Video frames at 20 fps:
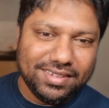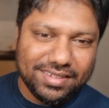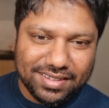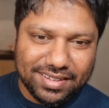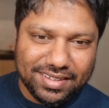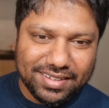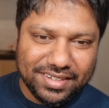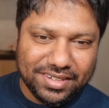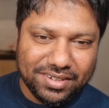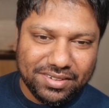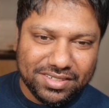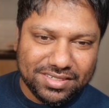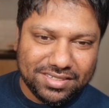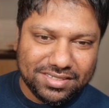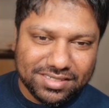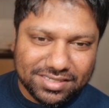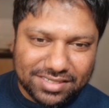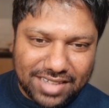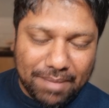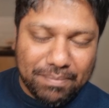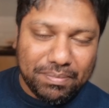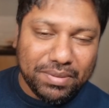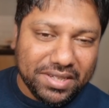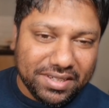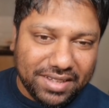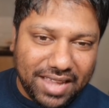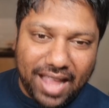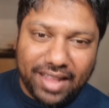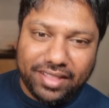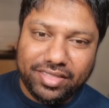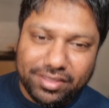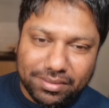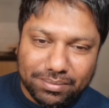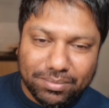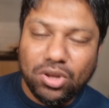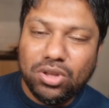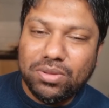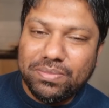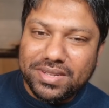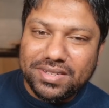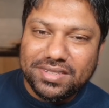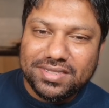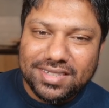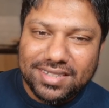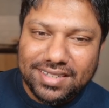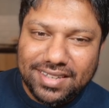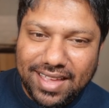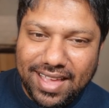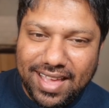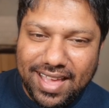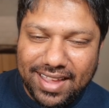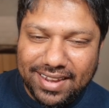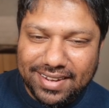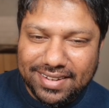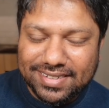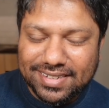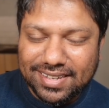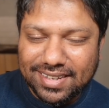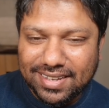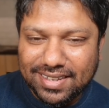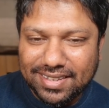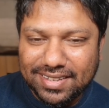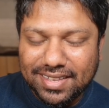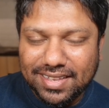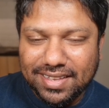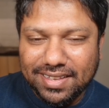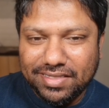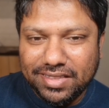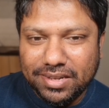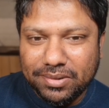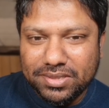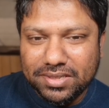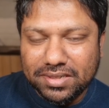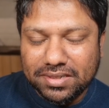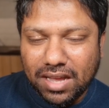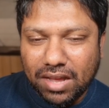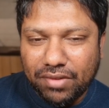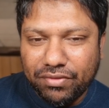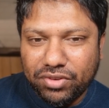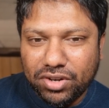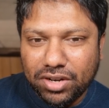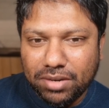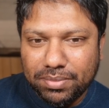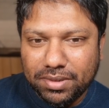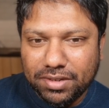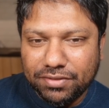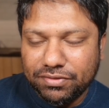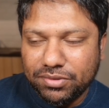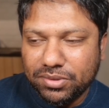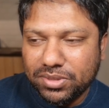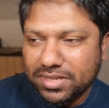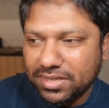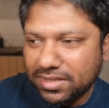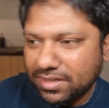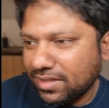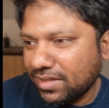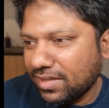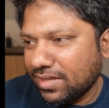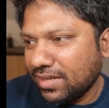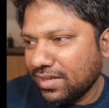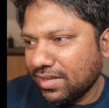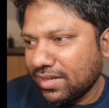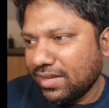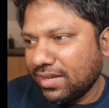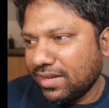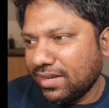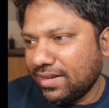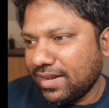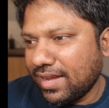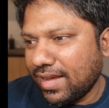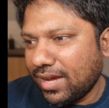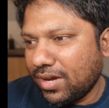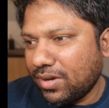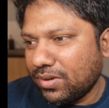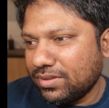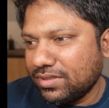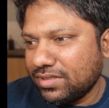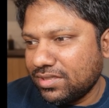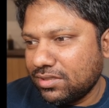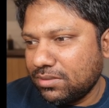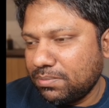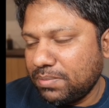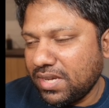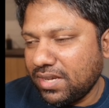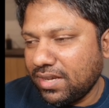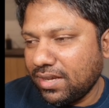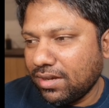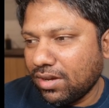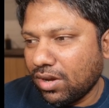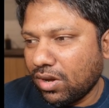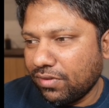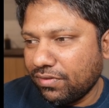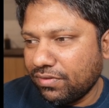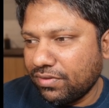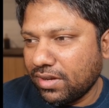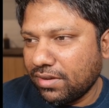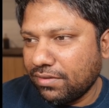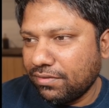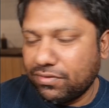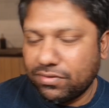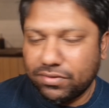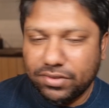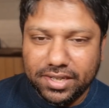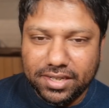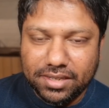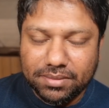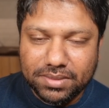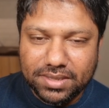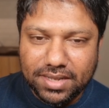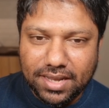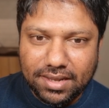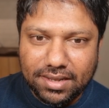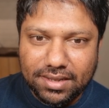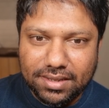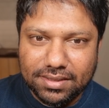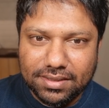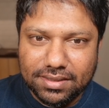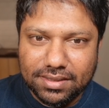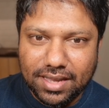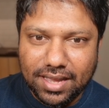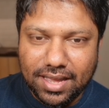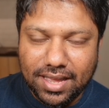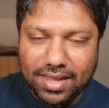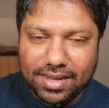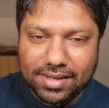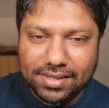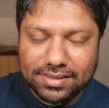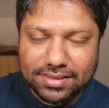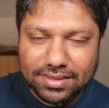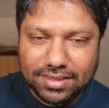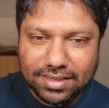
this is just happening at the moment, and there is a cover-up afoot. Now, speaking of Freedom Day and